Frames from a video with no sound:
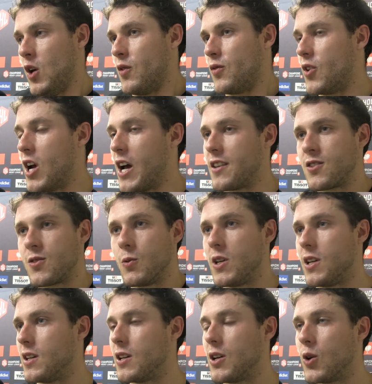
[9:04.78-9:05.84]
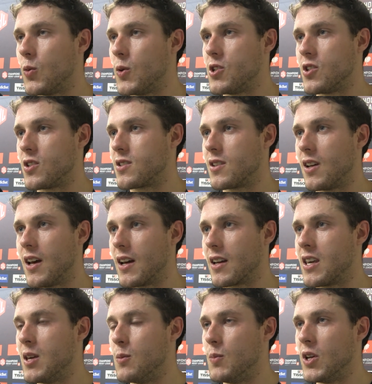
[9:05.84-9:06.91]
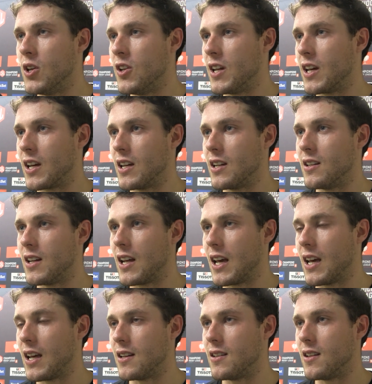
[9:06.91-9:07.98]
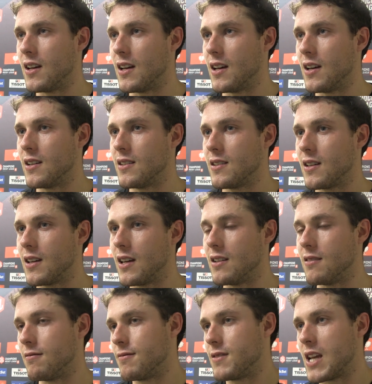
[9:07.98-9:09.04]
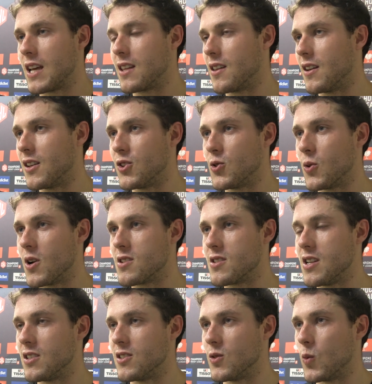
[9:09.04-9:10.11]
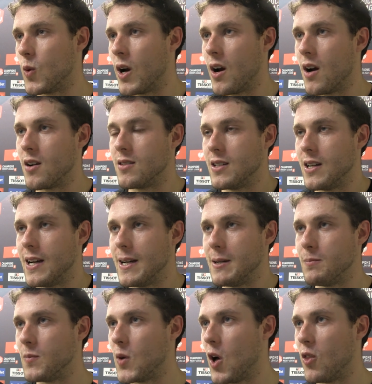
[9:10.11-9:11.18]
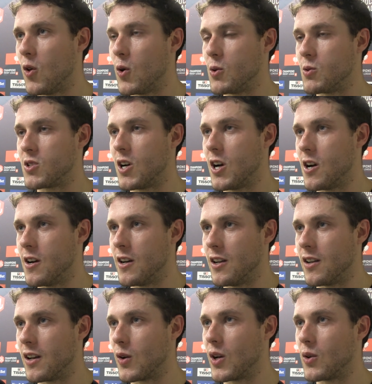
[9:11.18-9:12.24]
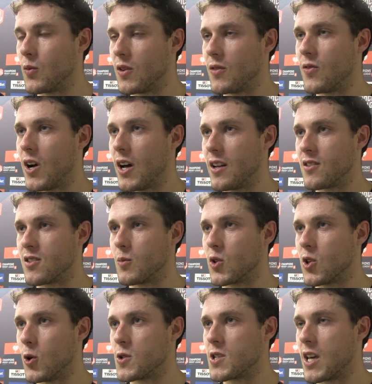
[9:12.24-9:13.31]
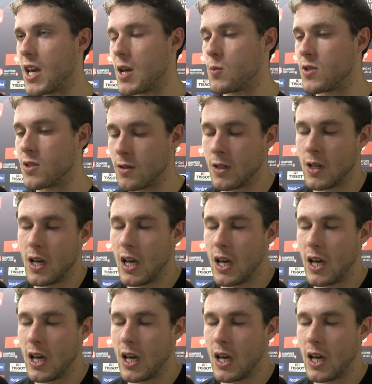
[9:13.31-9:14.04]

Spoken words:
for us, we just keep building and take that into our season, where although it was hard and we fought in some close games and